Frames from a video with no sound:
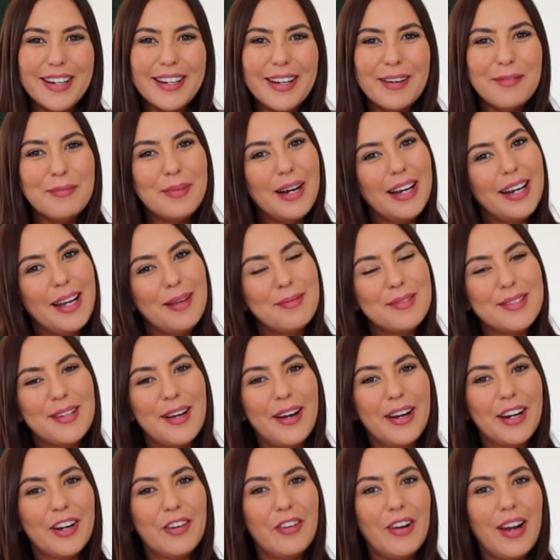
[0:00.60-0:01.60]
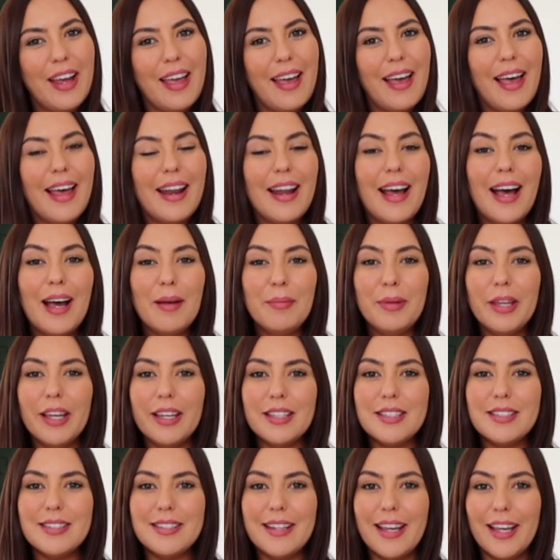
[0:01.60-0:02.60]
everyone, my name is Lauren Correia and I'm
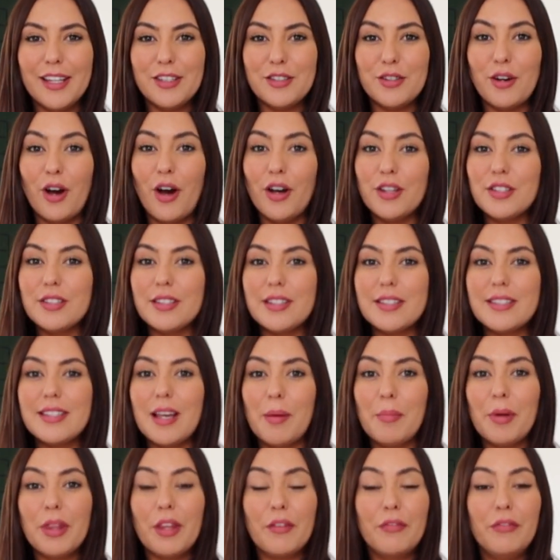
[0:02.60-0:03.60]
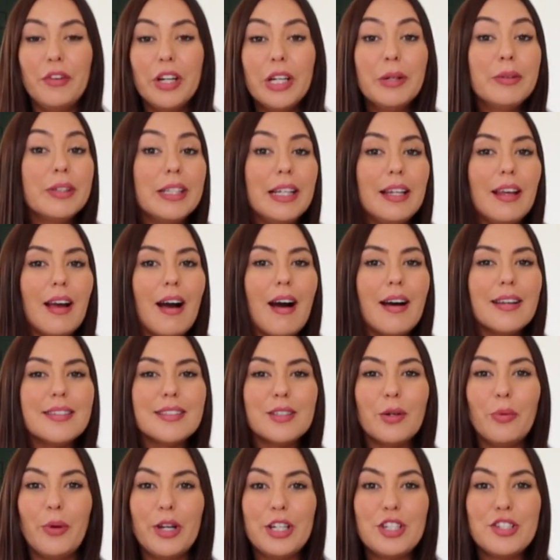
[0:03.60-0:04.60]
here today to answer some of the frequently
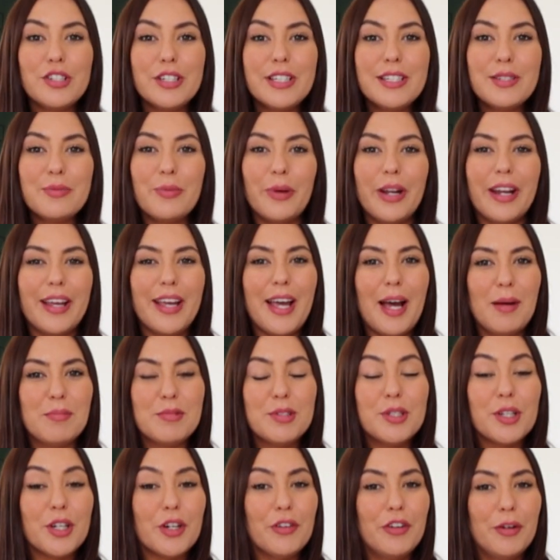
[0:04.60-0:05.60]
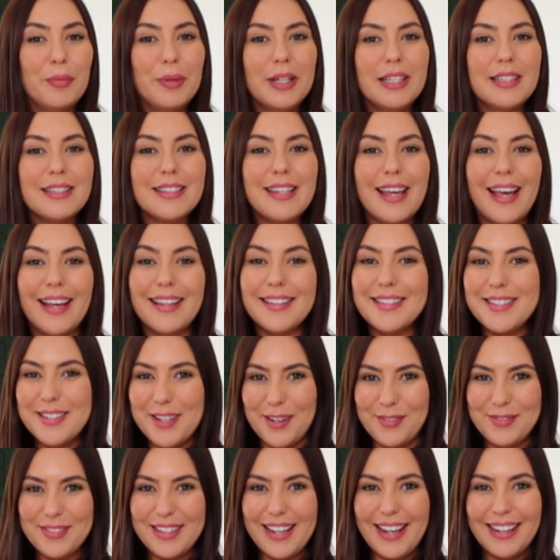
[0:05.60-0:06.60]
asked questions when it comes to Caribbeantan
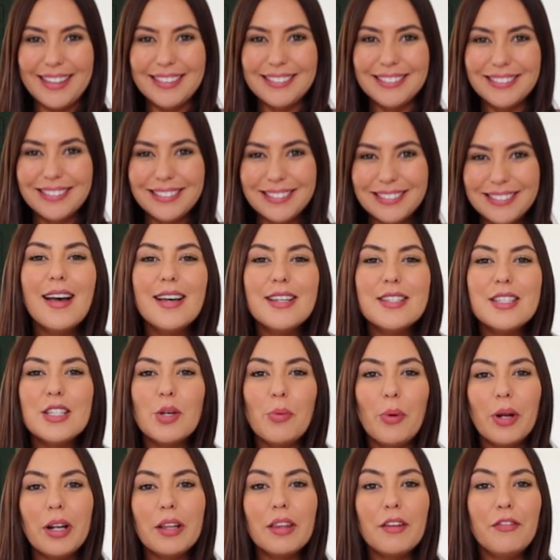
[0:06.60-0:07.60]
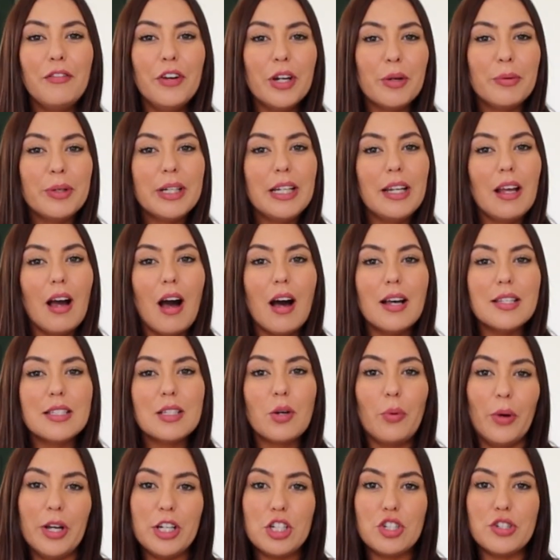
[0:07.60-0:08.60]
self-tan. So one of the frequently
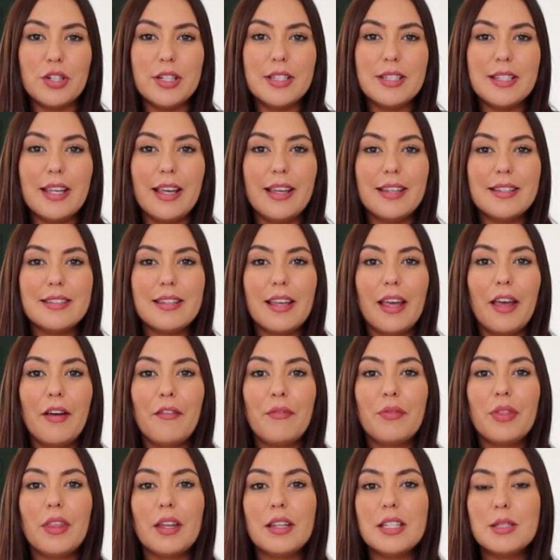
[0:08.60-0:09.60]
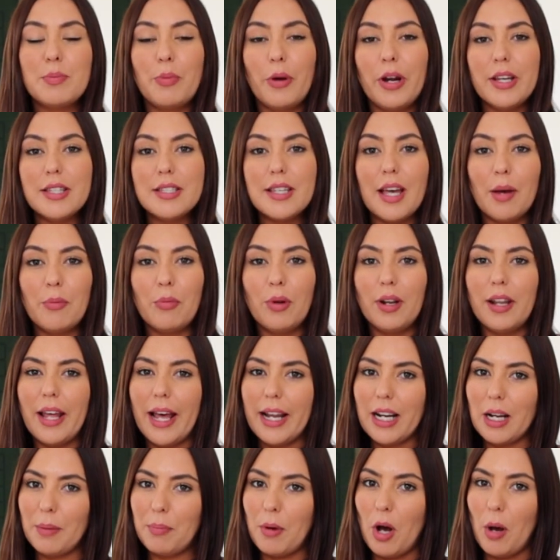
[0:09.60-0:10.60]
asked questions is if the spray tan will
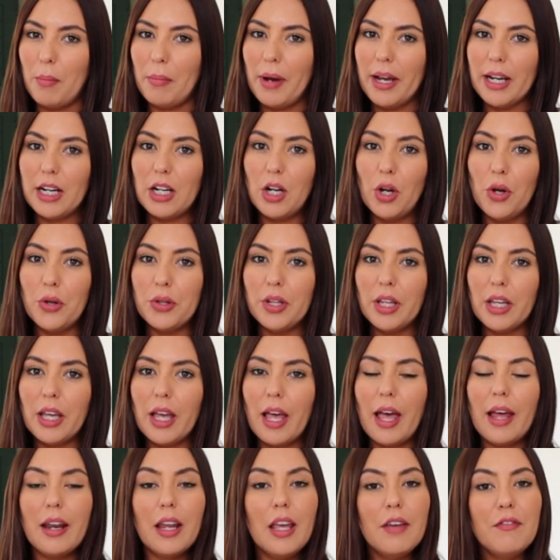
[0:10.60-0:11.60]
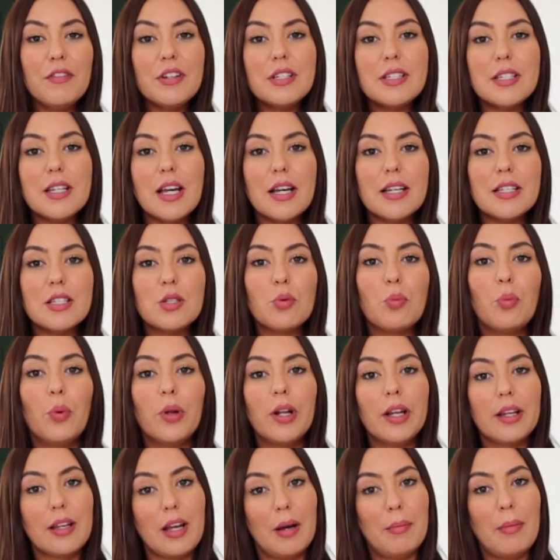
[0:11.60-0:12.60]
land up on my clothing, and if it does,
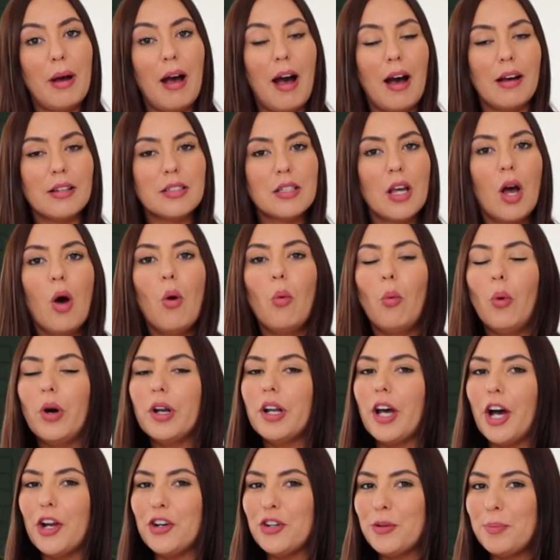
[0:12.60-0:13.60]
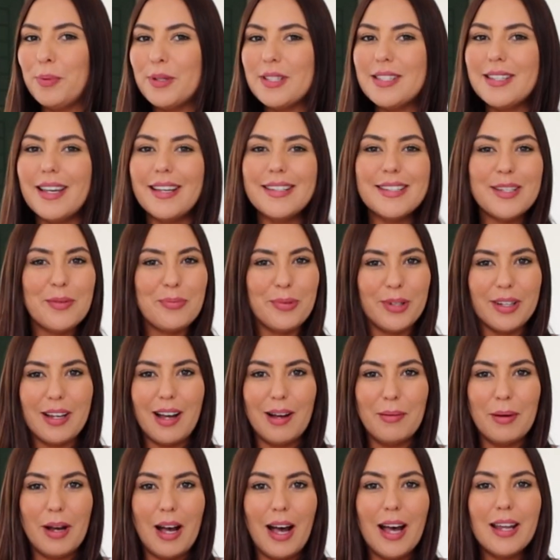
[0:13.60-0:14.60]
will it come out? 100% it will
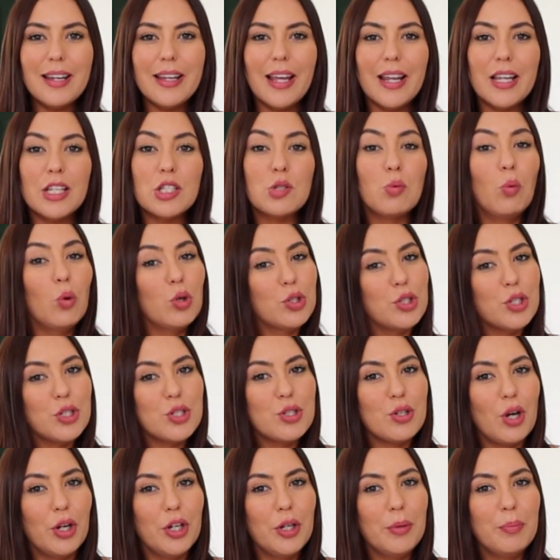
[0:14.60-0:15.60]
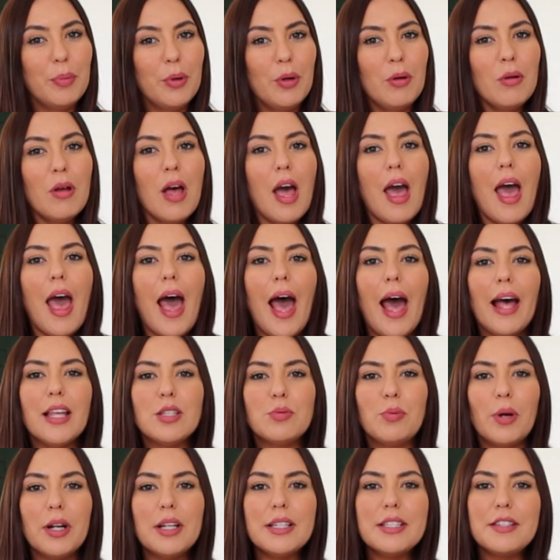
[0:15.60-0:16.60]
come out. It is water soluble,
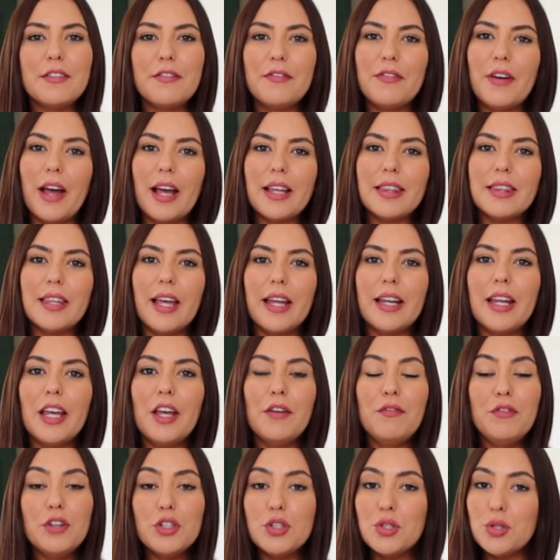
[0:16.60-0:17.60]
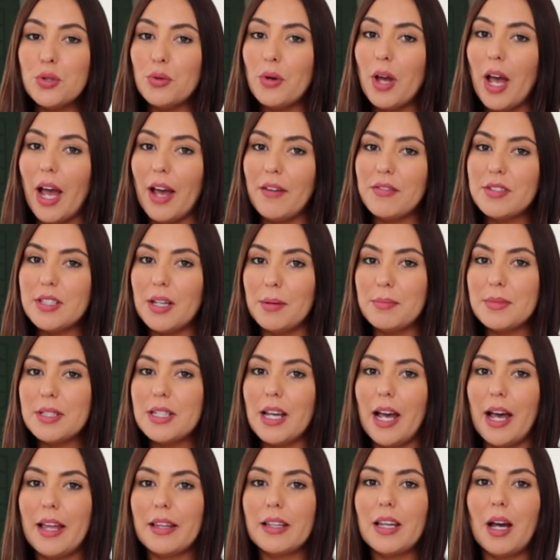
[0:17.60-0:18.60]
as well as the fact that if you do have some
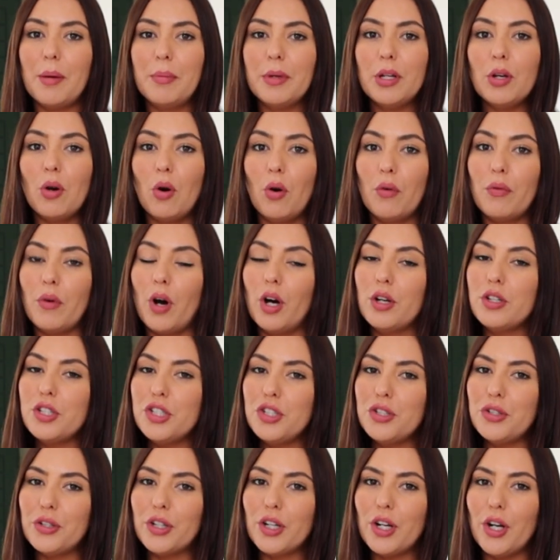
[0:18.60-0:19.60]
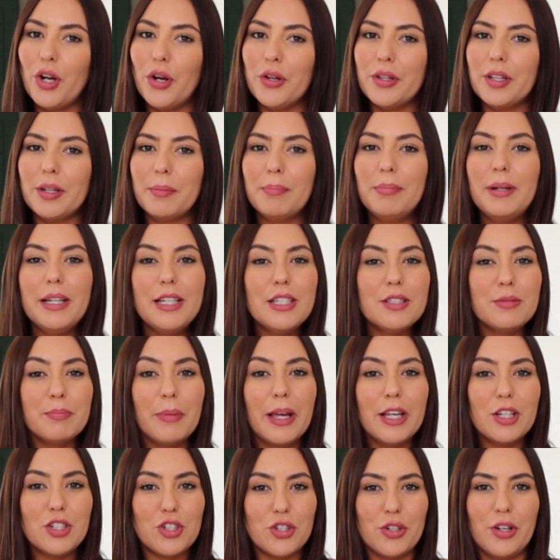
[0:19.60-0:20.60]
tan coming off onto your clothing, please
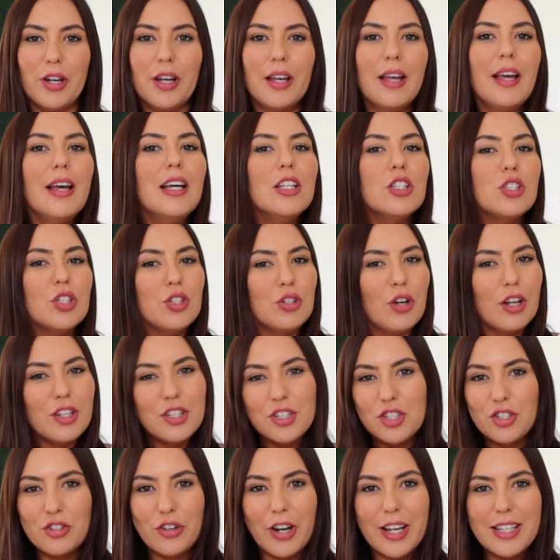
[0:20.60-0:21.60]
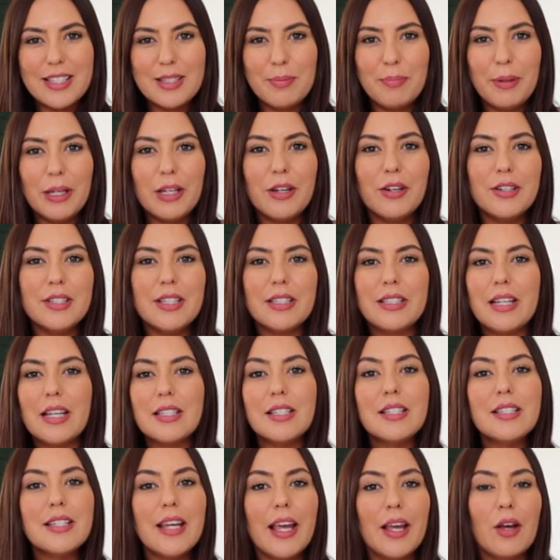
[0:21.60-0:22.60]
make sure to not stress, because it
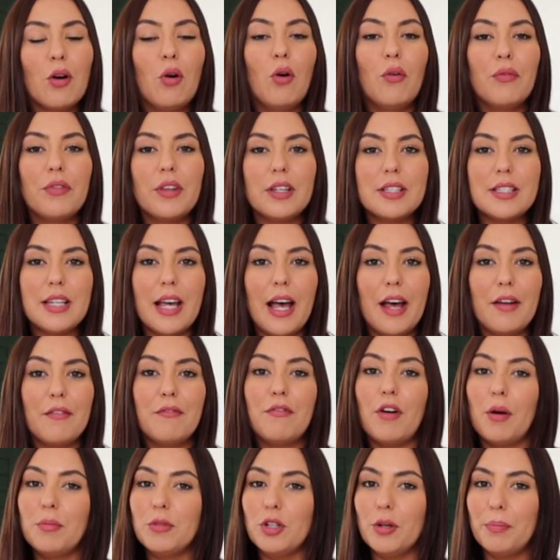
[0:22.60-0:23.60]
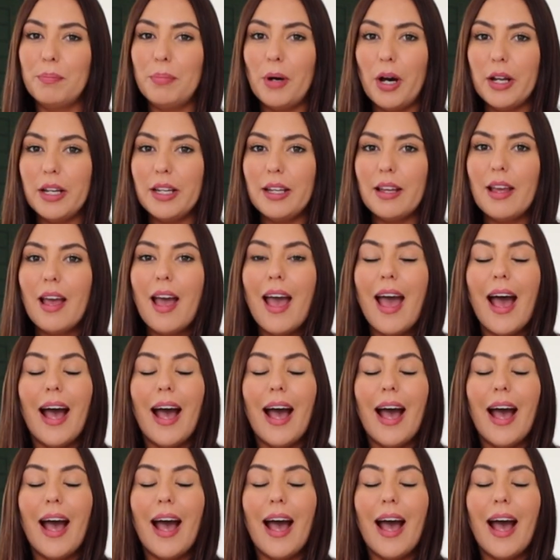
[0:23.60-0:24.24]
doesn't take off the tan from your body